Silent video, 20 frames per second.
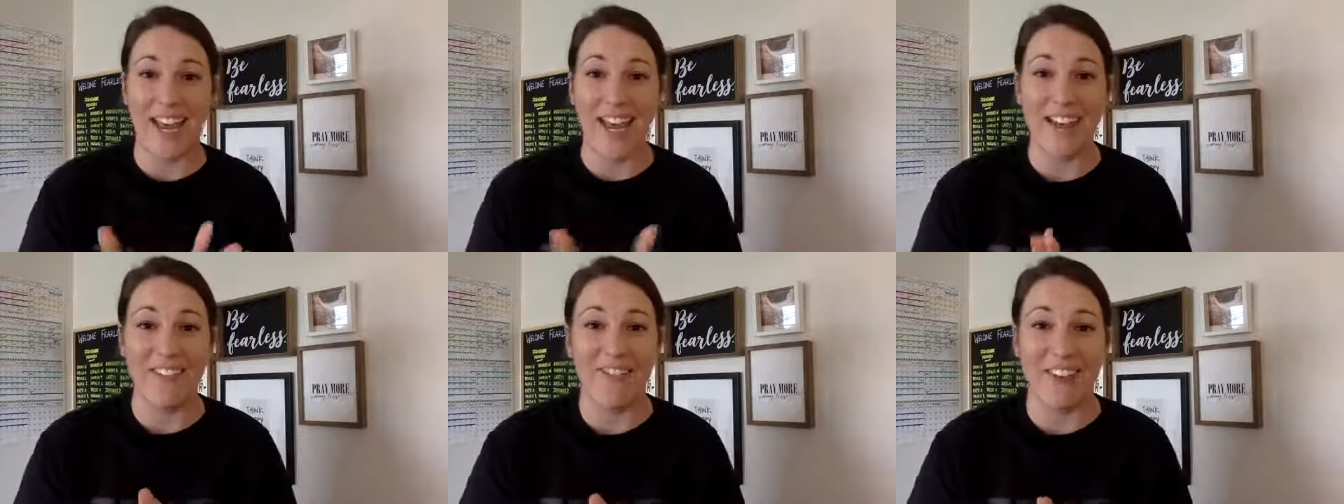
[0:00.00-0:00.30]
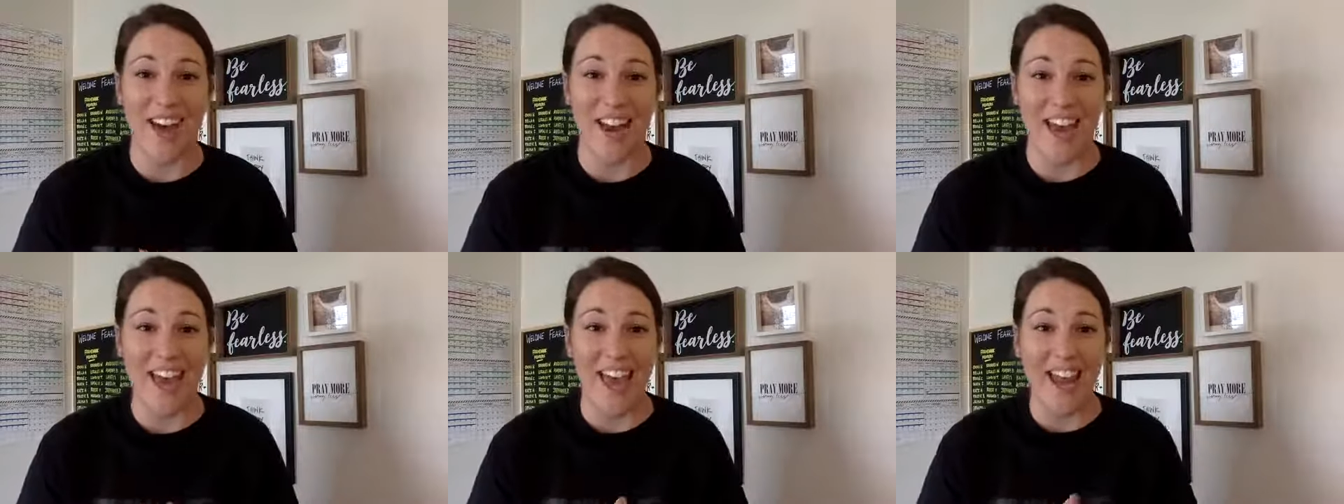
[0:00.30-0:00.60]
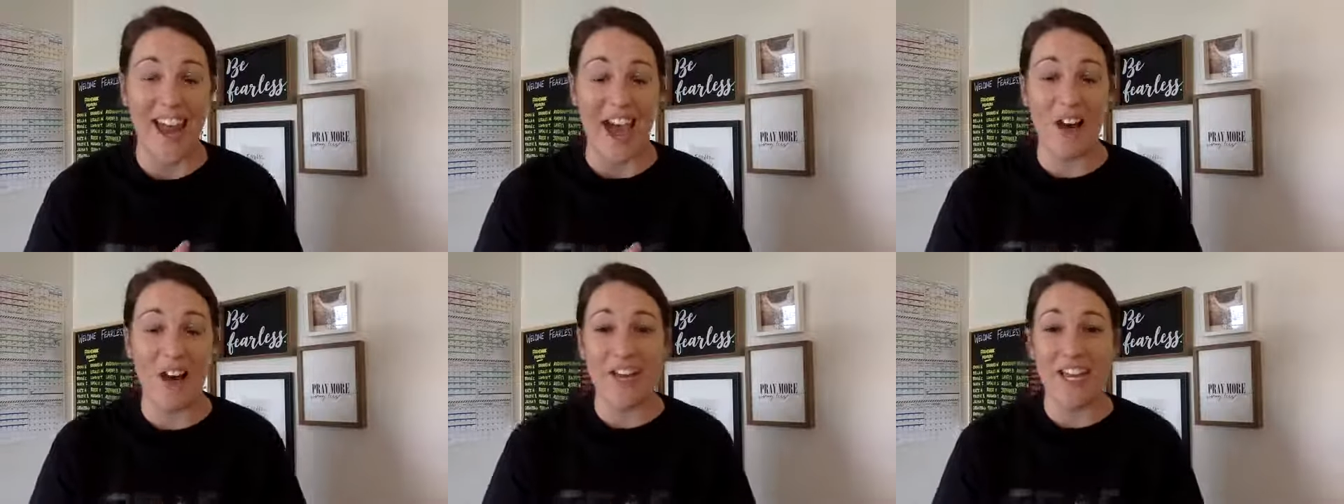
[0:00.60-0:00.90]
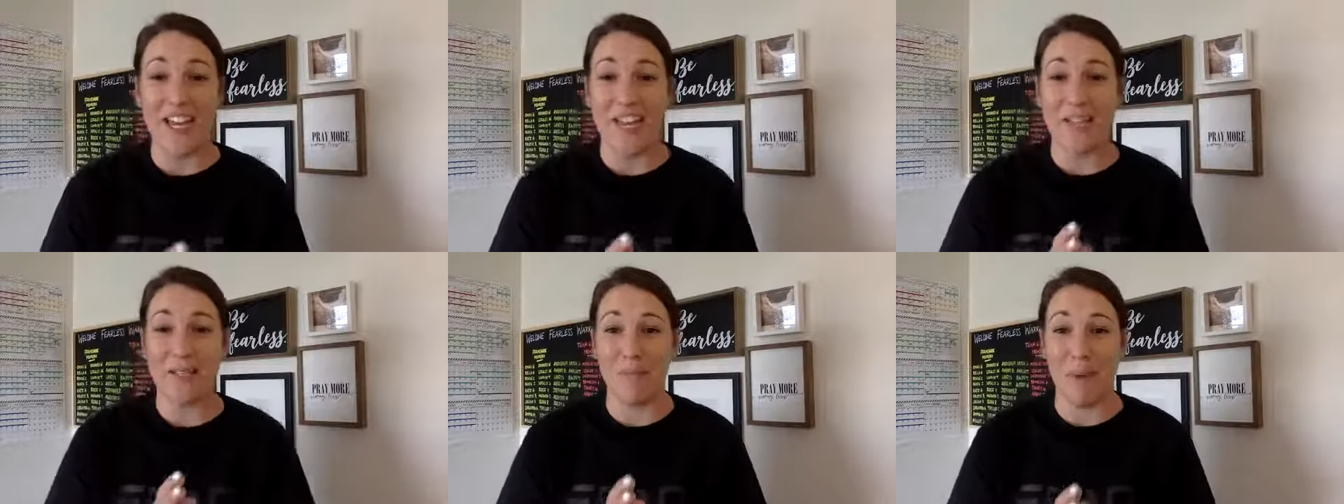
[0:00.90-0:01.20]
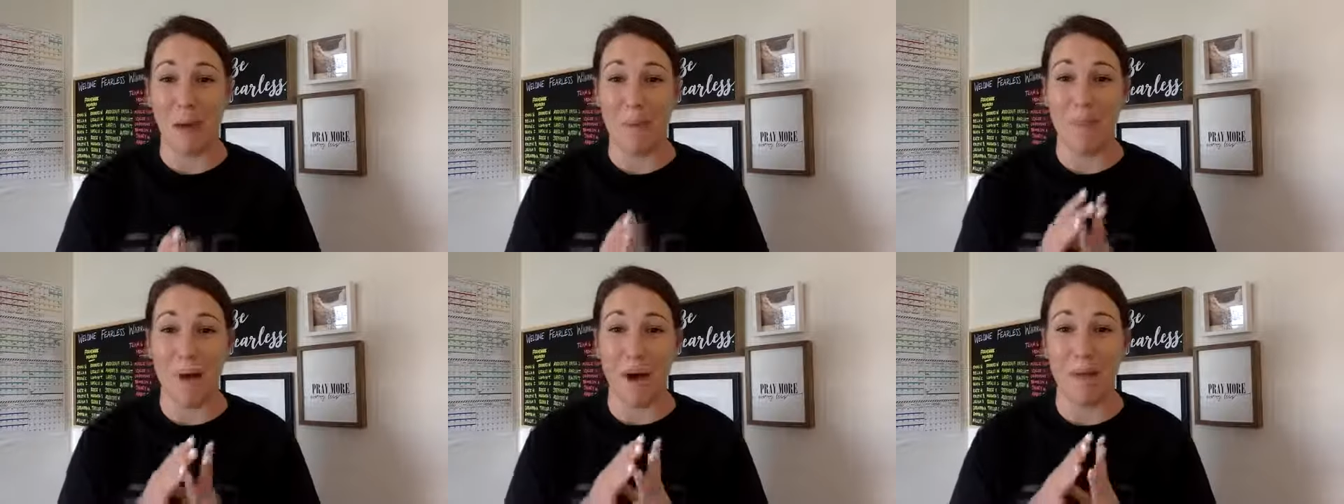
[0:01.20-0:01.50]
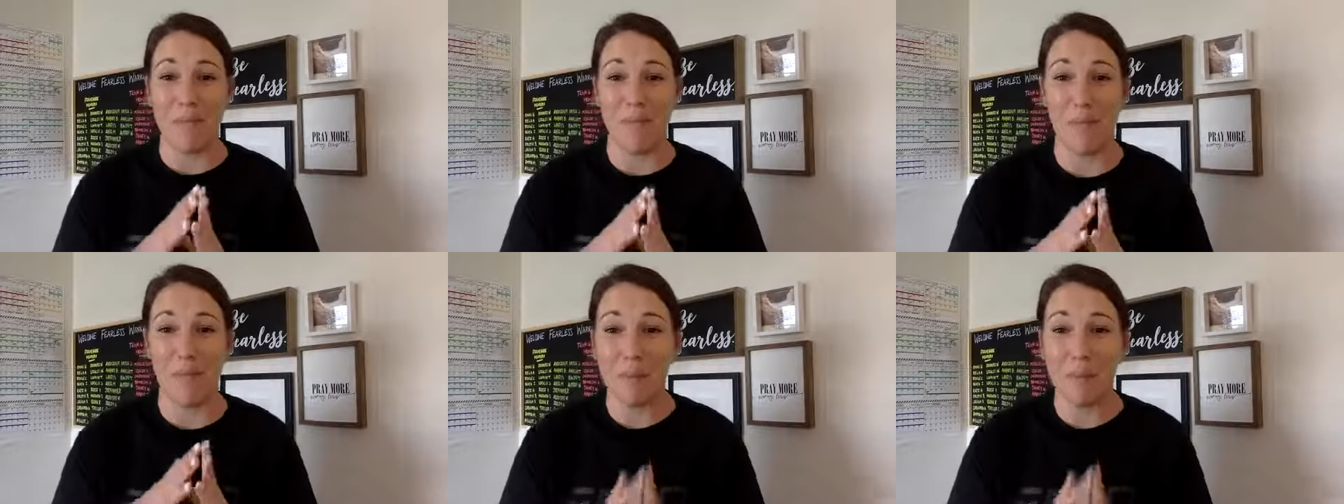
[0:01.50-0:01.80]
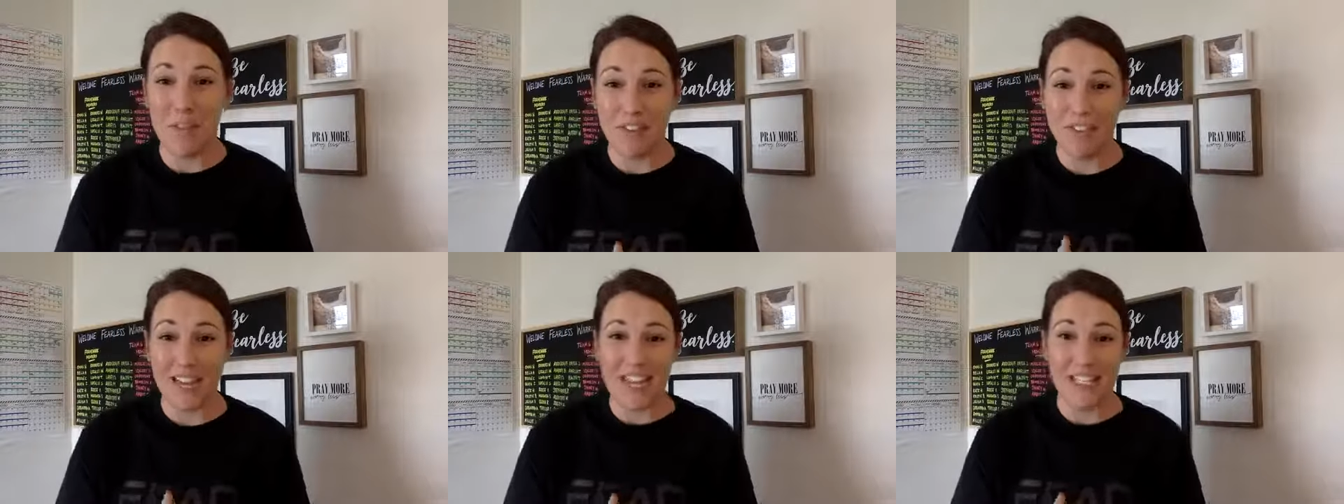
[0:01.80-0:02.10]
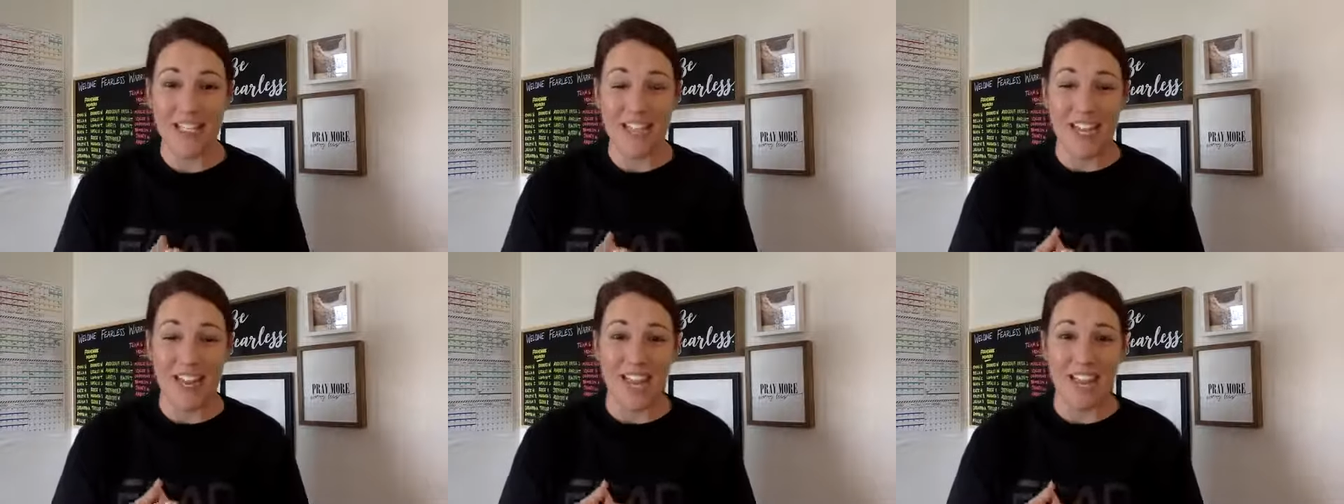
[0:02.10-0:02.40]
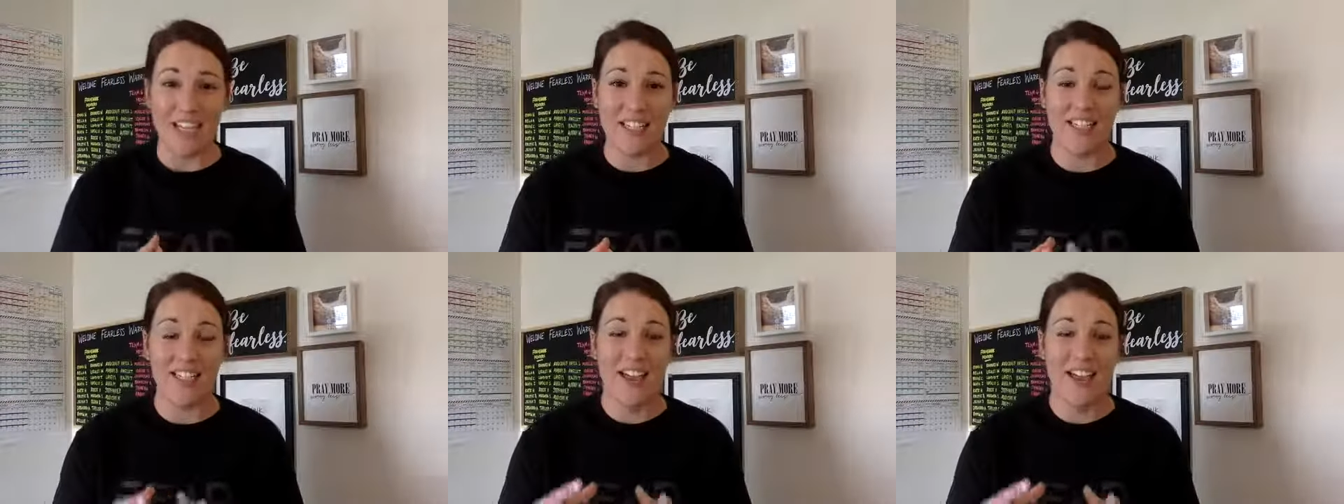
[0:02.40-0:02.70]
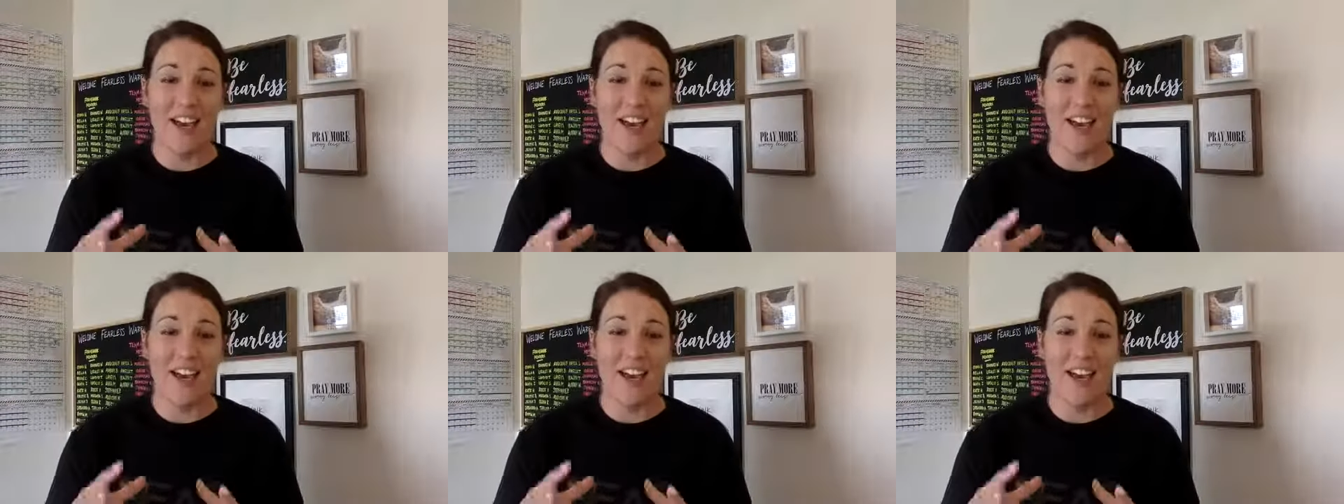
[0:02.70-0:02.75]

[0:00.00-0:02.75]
I've got to head out. It is my mom's birthday tonight,